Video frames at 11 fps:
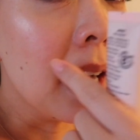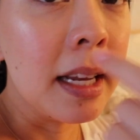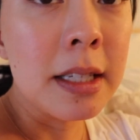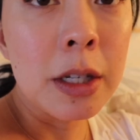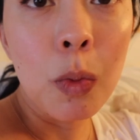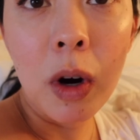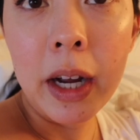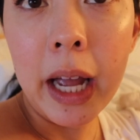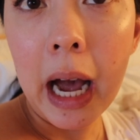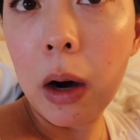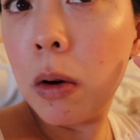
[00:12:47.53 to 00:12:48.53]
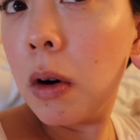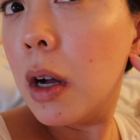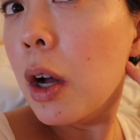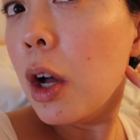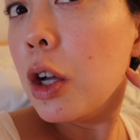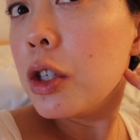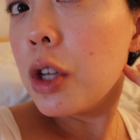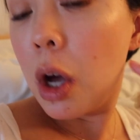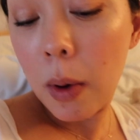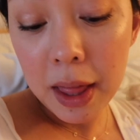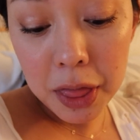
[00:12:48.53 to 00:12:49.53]
and I did work out.
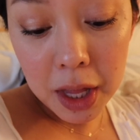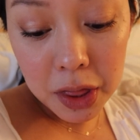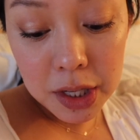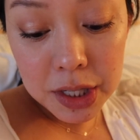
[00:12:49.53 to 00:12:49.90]
So I think